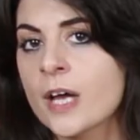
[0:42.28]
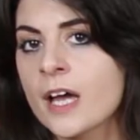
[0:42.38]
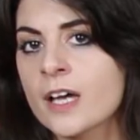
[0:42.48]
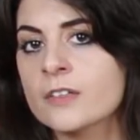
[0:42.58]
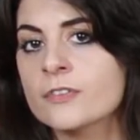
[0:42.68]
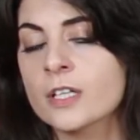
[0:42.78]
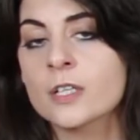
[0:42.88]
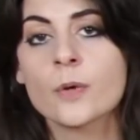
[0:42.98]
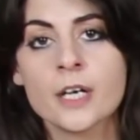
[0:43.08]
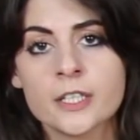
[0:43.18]
have
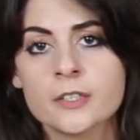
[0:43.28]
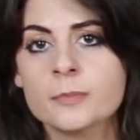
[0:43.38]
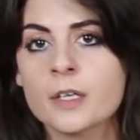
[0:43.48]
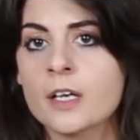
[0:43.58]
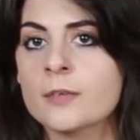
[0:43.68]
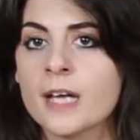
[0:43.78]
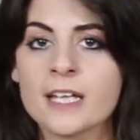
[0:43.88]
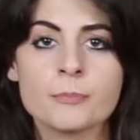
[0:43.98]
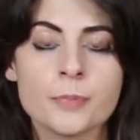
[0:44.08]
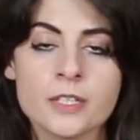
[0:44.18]
aquarium
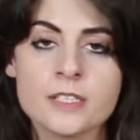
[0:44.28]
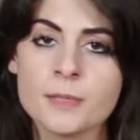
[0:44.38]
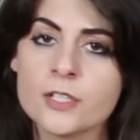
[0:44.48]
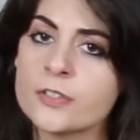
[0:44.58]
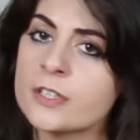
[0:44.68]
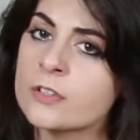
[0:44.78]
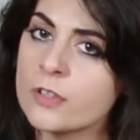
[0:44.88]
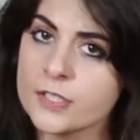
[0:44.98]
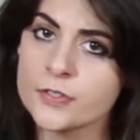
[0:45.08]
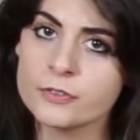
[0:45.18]
and birds, make sure they're
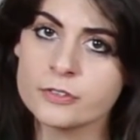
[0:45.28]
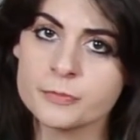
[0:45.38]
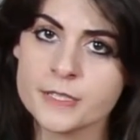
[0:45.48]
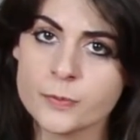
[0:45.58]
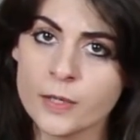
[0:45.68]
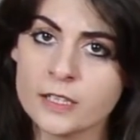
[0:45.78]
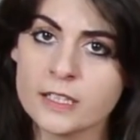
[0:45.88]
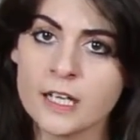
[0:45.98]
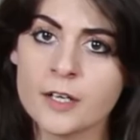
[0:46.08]
not in the room as well.